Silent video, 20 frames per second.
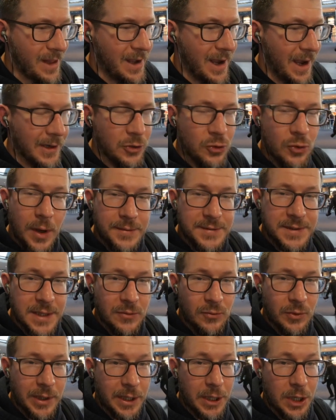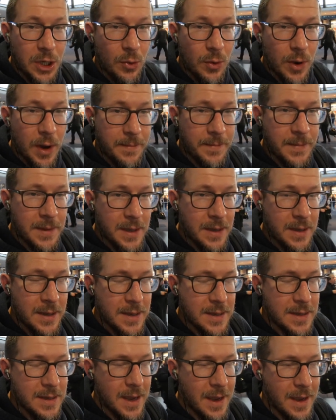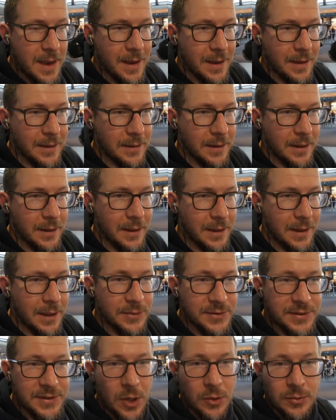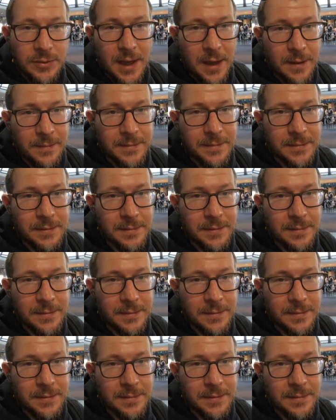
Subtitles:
I knew I was getting ready to go up, and it was go time,